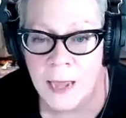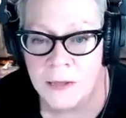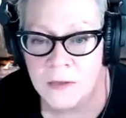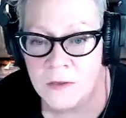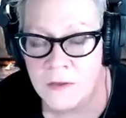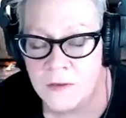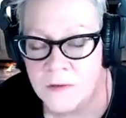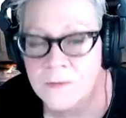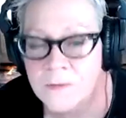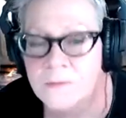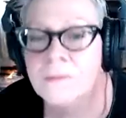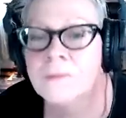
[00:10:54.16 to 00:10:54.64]

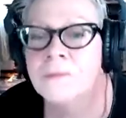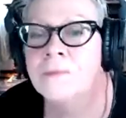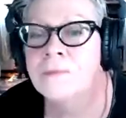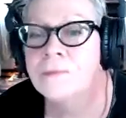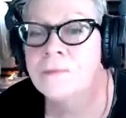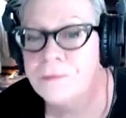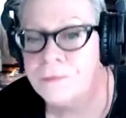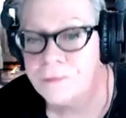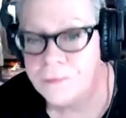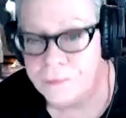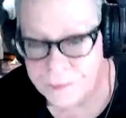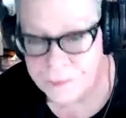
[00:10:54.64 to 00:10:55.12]
business
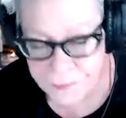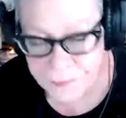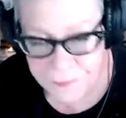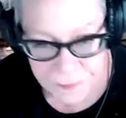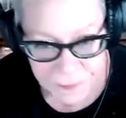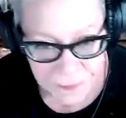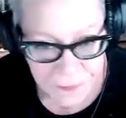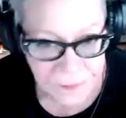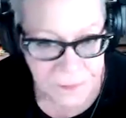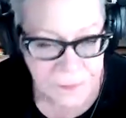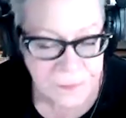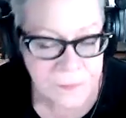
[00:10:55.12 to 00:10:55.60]
deal at the
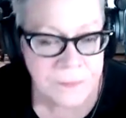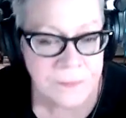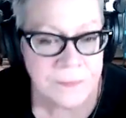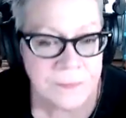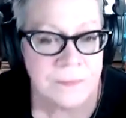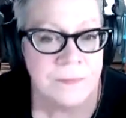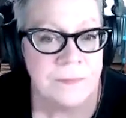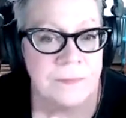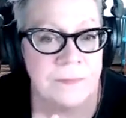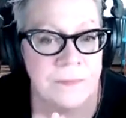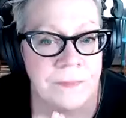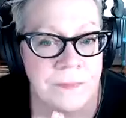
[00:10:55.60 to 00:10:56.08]

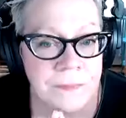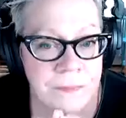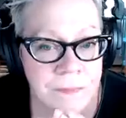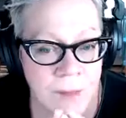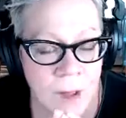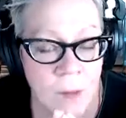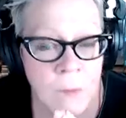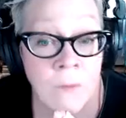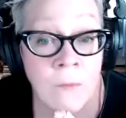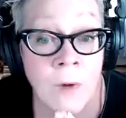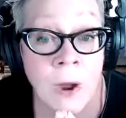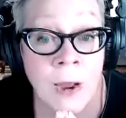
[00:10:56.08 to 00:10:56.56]
bar,
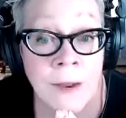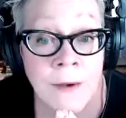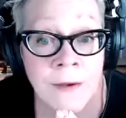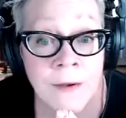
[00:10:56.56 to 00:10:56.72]
at the